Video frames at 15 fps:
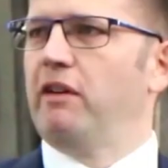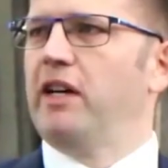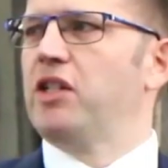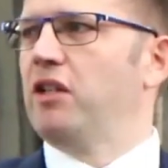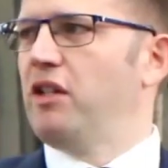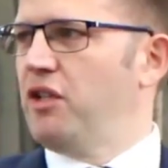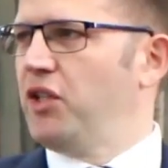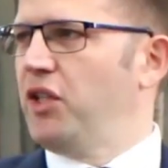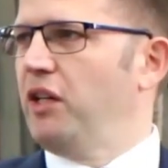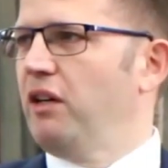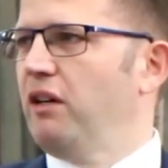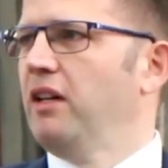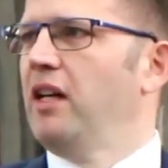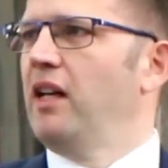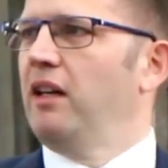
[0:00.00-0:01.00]
the rest of this
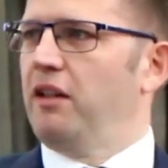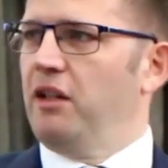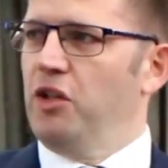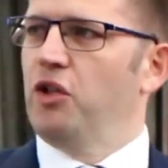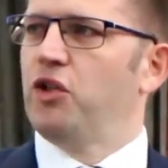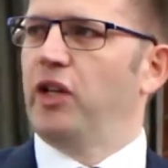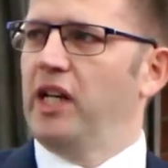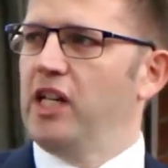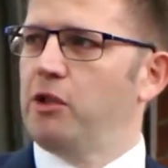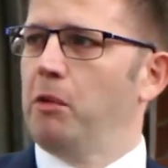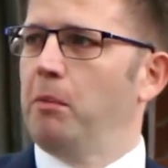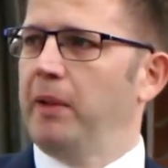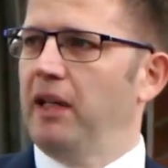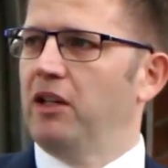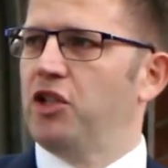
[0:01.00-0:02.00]
year, the new trains
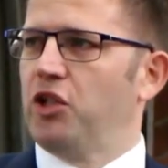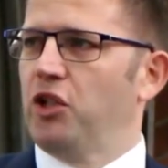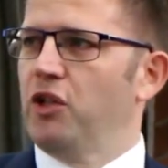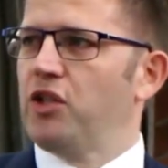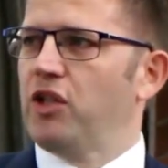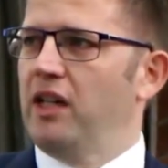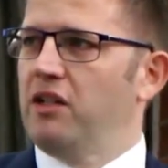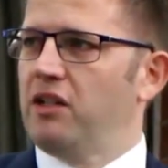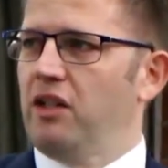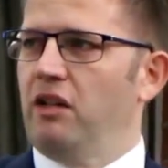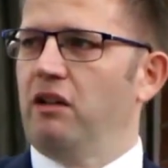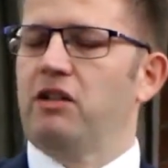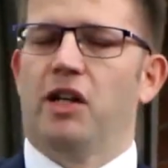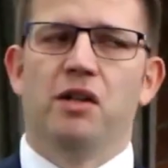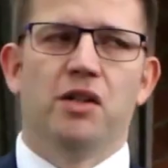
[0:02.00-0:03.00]
will be introduced
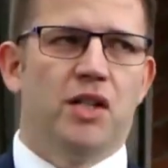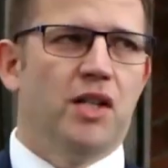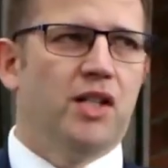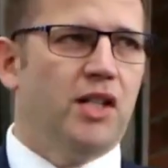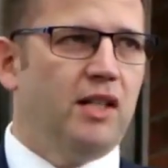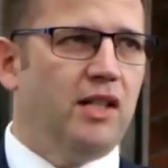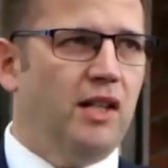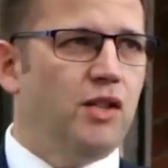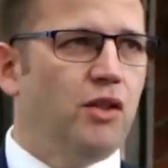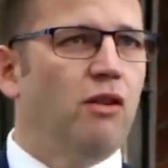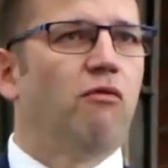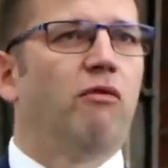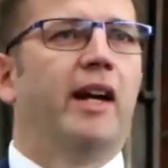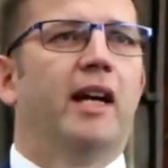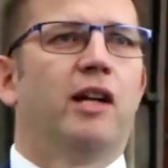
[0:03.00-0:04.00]
into towns and cities
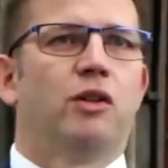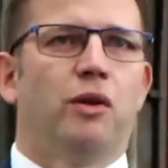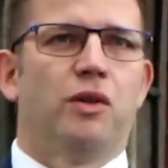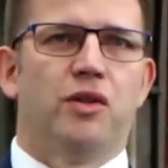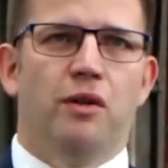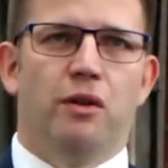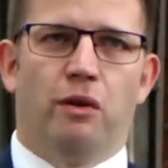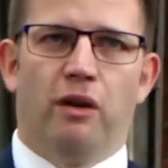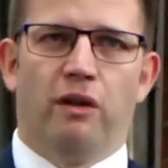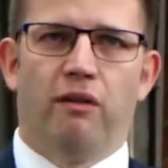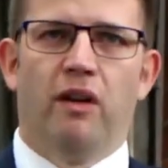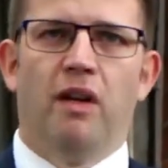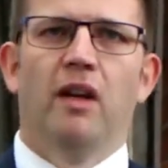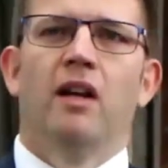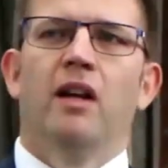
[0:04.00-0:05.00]
right across the north,
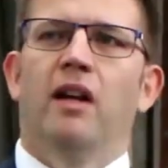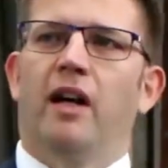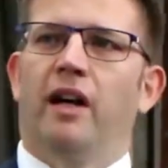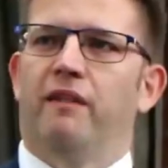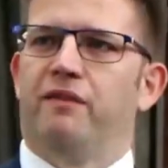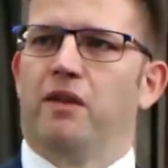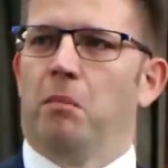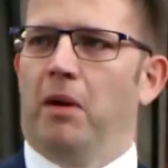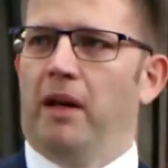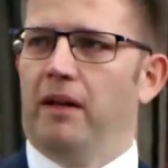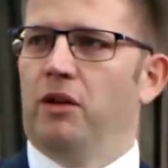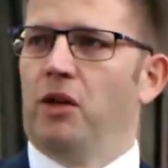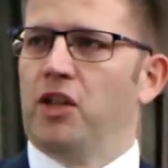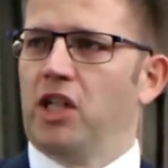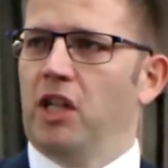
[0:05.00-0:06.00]
uh,
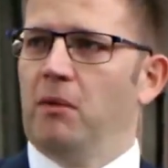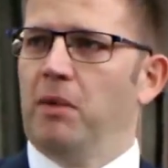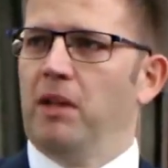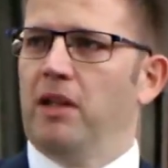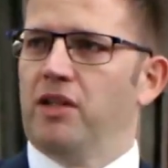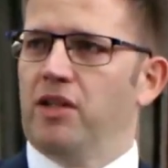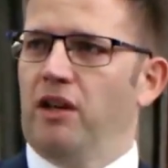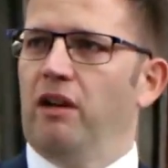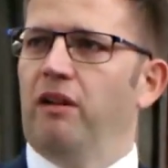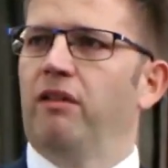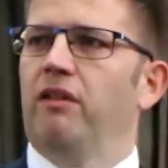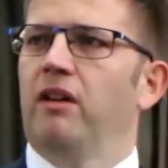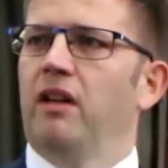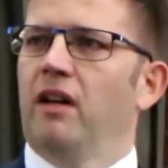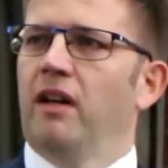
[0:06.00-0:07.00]
from Nottingham in the
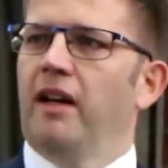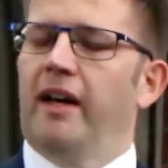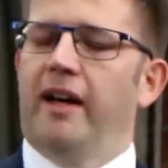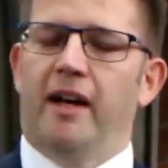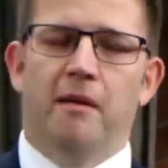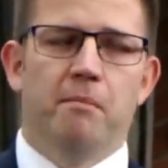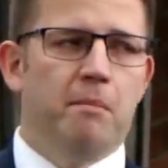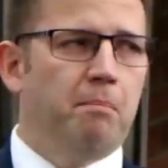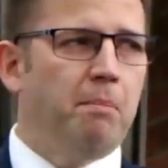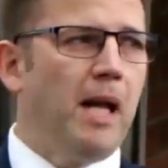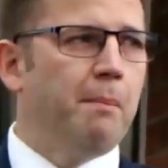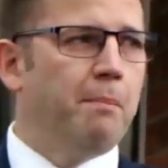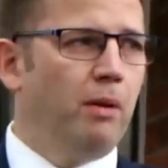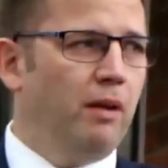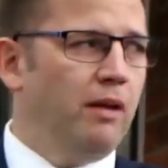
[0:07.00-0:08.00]
south, um,
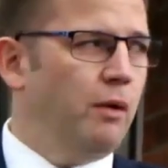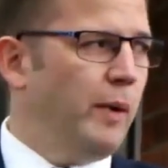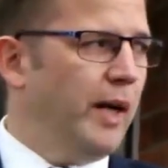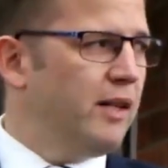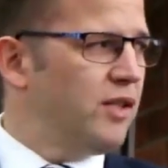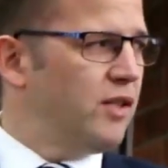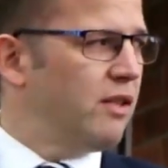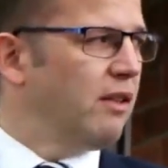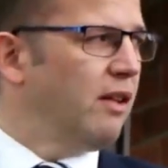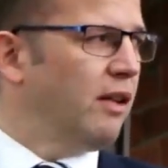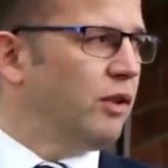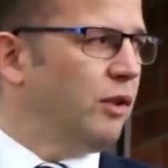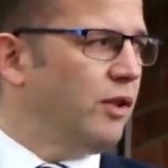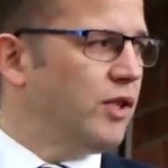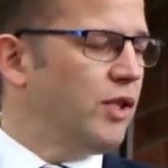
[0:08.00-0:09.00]
Blackpool in the west,
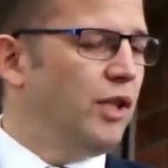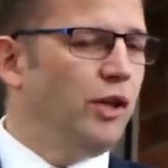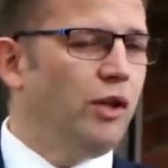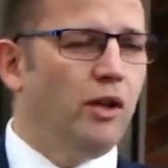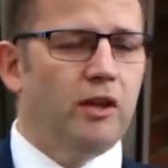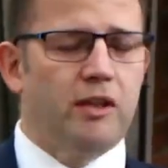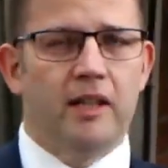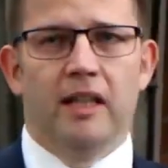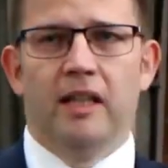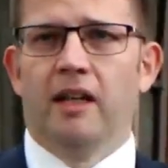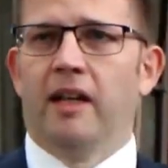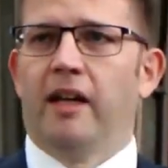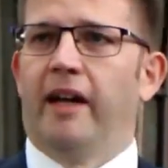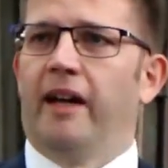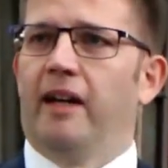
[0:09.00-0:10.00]
across to York,
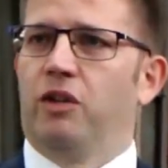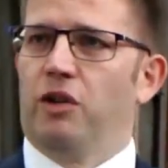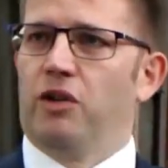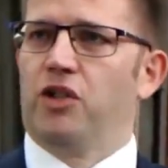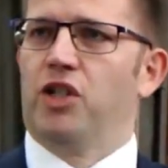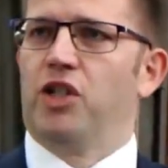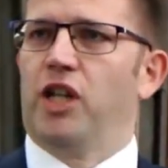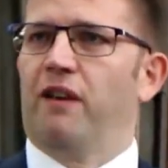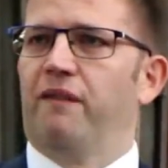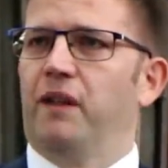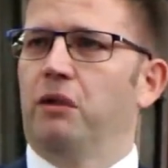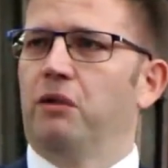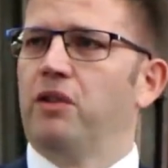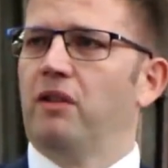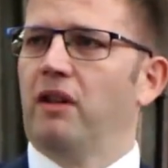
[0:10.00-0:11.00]
uh, across to
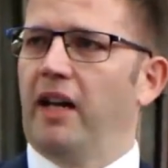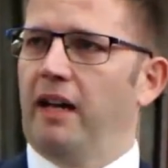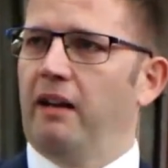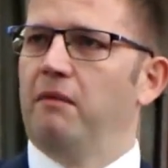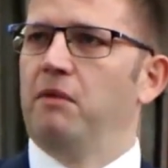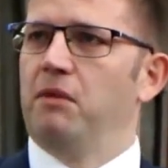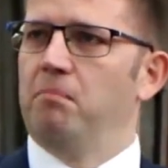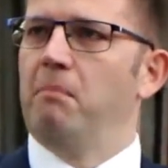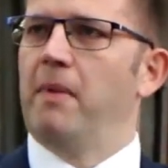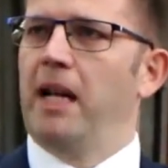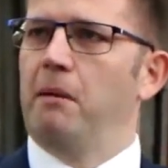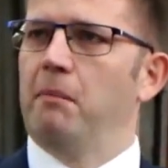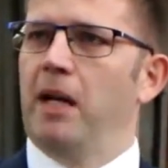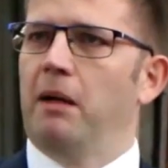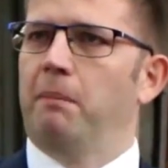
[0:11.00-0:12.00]
Sheffield. Uh,
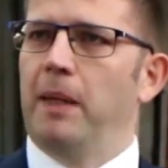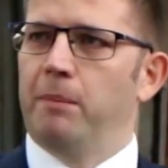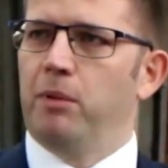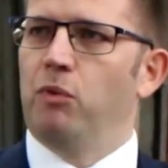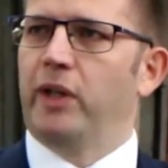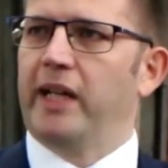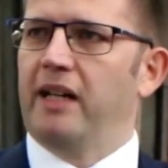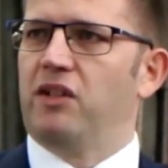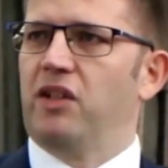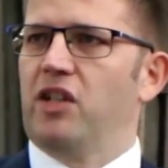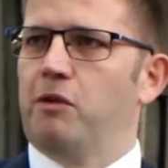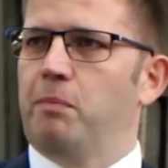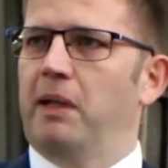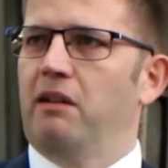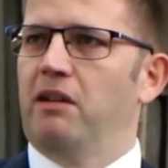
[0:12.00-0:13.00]
many, many people will get to
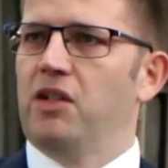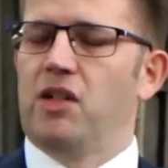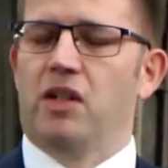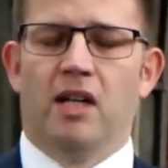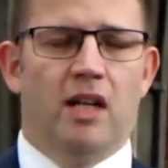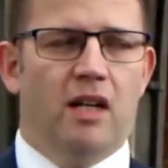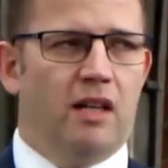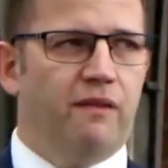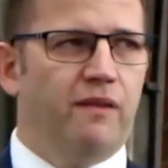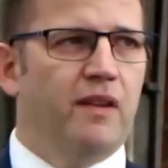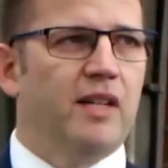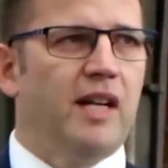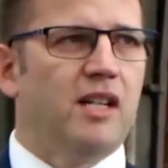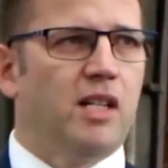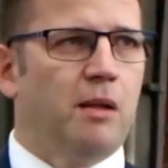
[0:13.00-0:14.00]
experience the
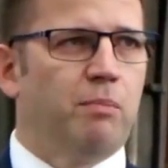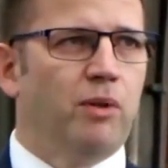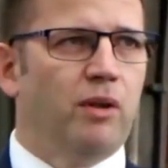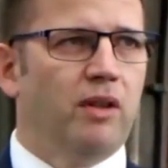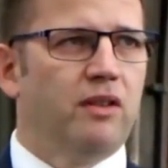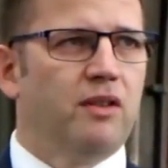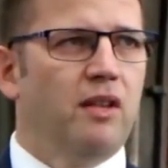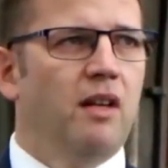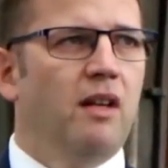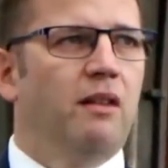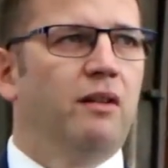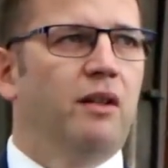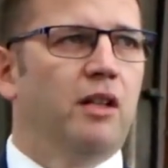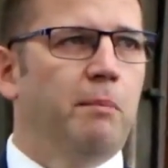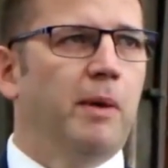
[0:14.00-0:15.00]
fantastic product
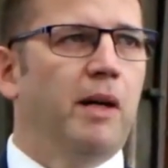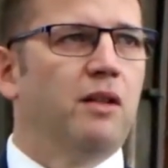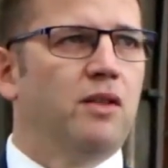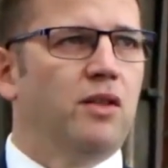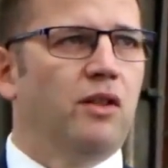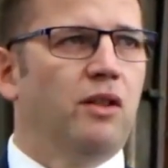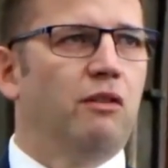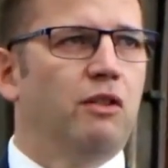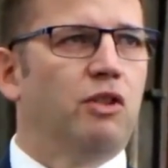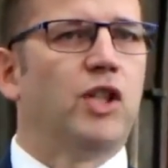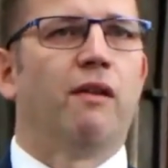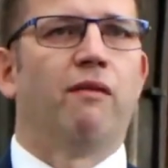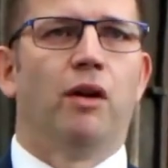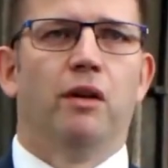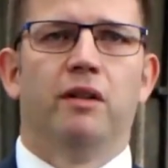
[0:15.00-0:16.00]
that you're about to
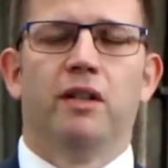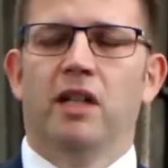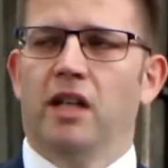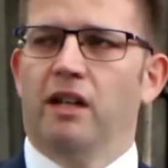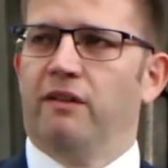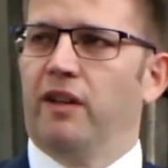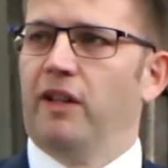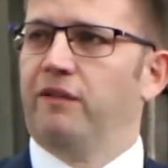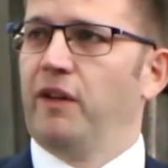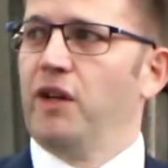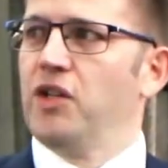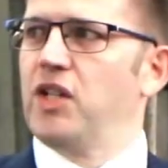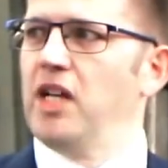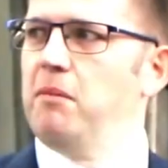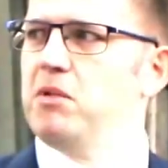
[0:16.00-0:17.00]
travel on for the
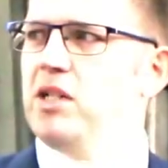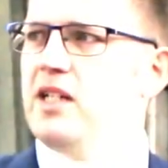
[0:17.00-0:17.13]
first time